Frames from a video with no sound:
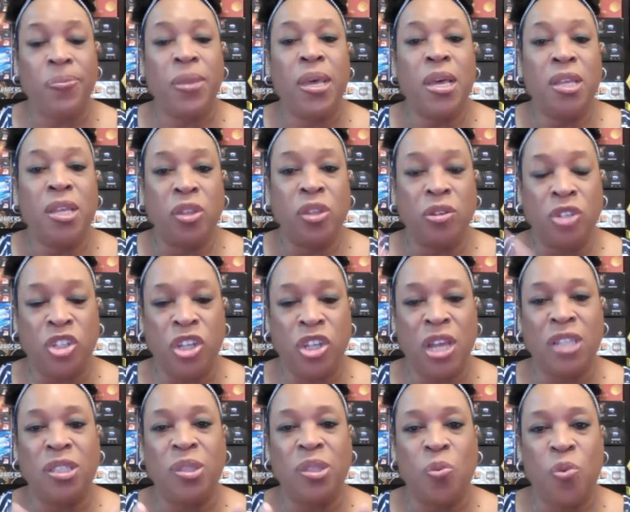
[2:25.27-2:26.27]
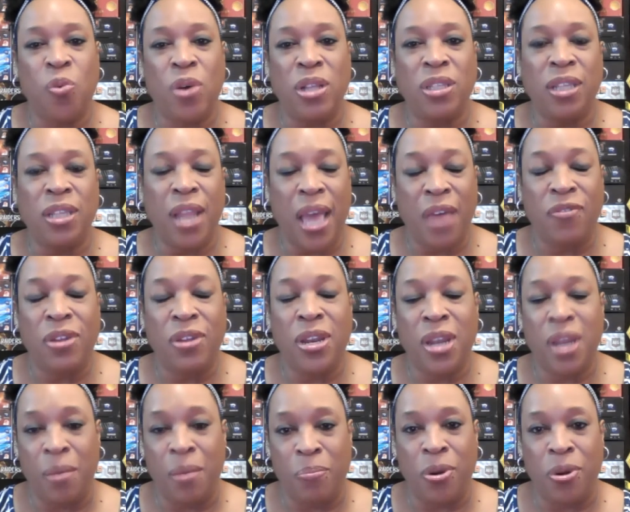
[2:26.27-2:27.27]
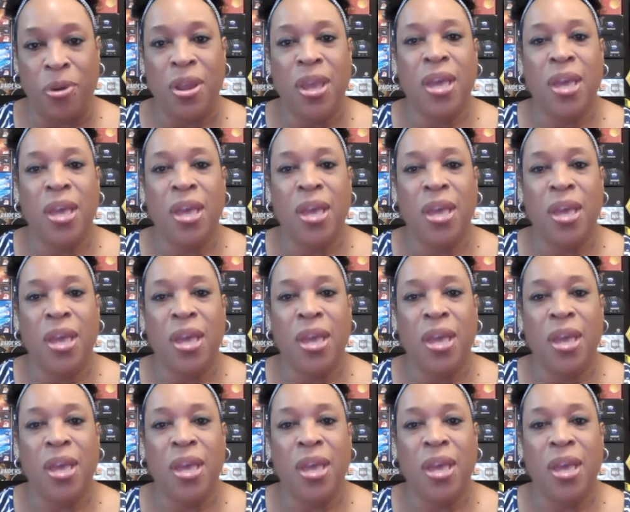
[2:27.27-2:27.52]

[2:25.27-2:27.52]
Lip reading: So just the ones that have a number.